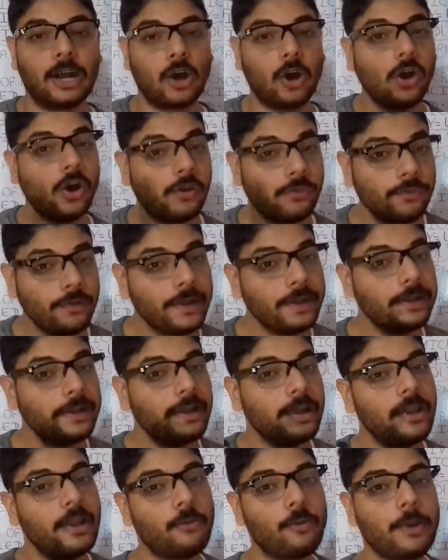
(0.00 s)
Often
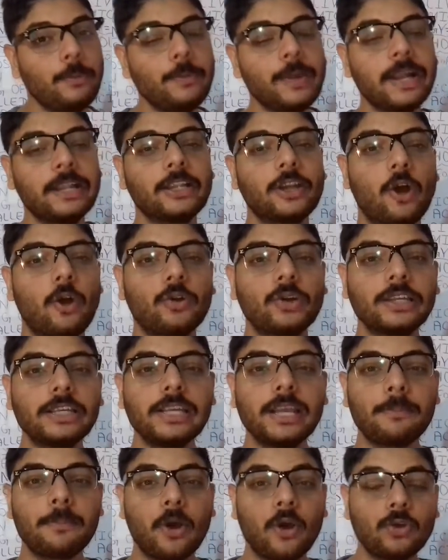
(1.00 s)
when we are
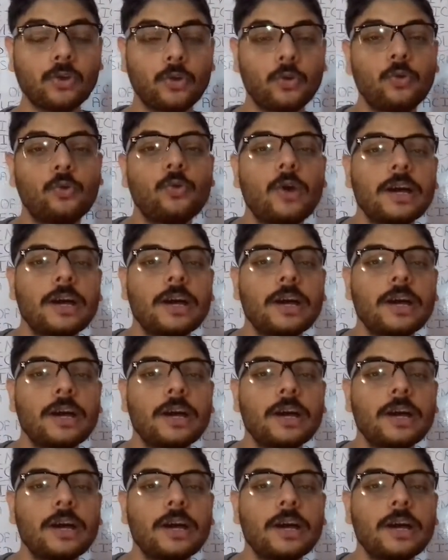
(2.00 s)
talking about who